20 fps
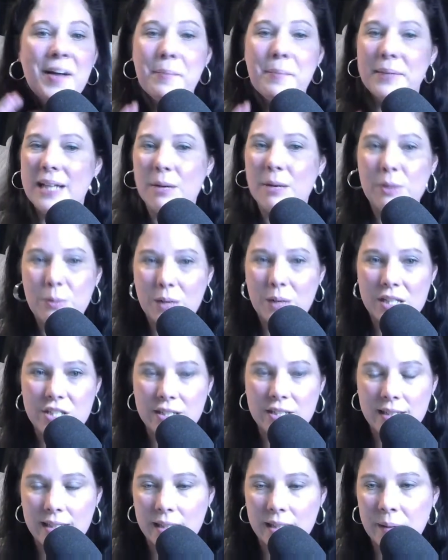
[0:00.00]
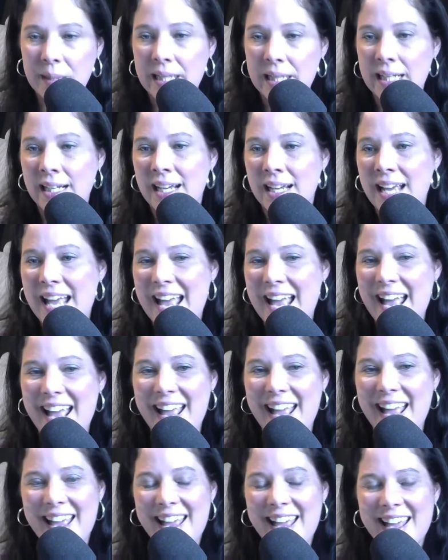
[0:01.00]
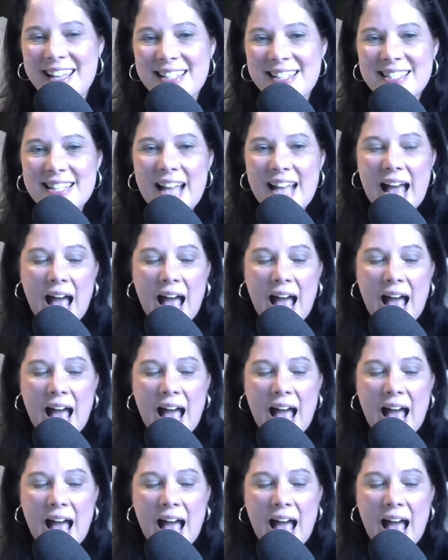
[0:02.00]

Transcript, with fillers: but I would watch it anyway. And